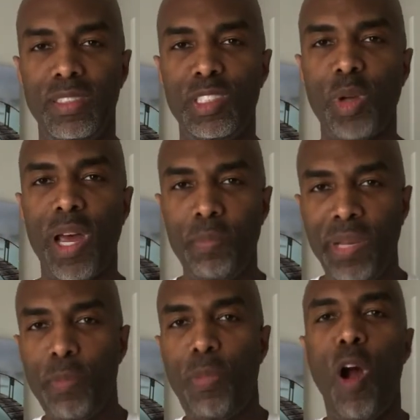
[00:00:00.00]
to try to
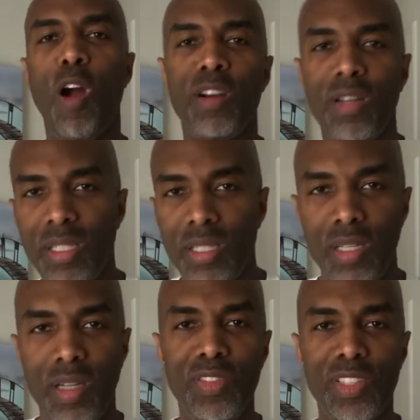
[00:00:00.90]
be a part
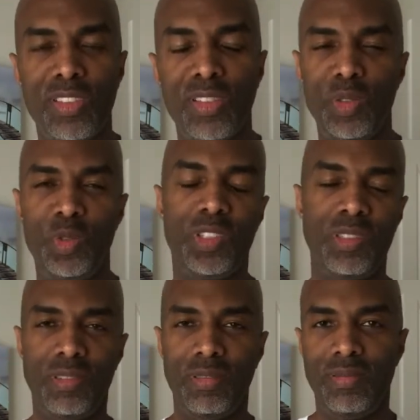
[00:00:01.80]
of the
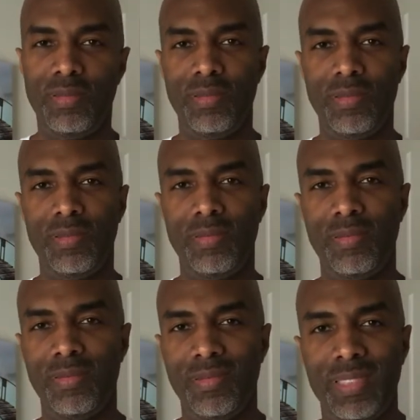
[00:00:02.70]
solution.
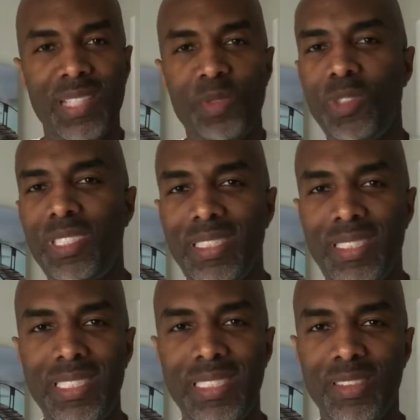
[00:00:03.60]
That's what
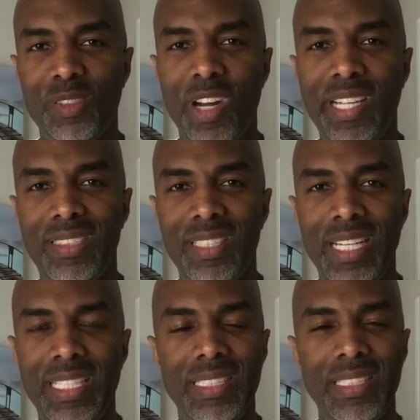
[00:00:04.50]
this is, right?
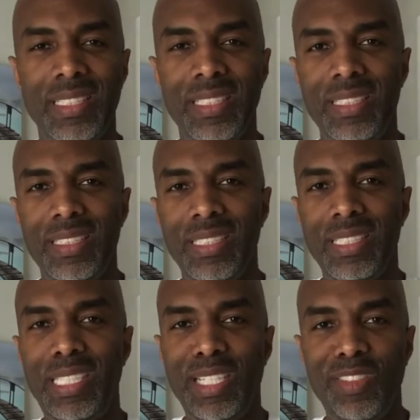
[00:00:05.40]
Like,
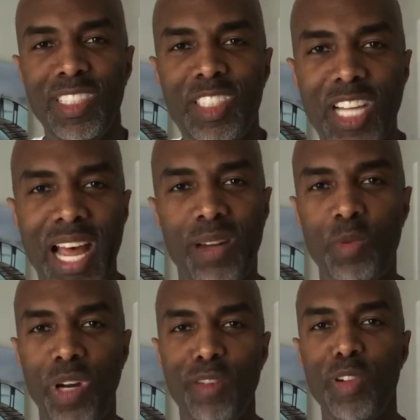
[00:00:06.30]
give it a shot,
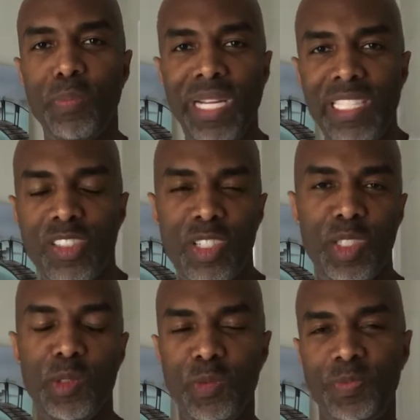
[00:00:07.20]
whatever it means to
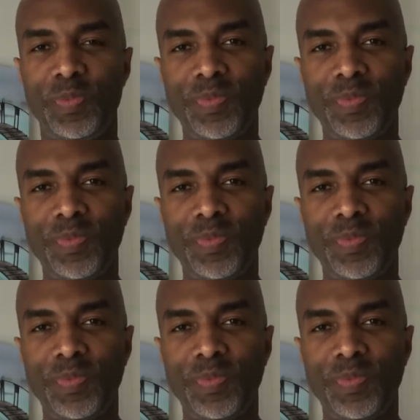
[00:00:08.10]
you.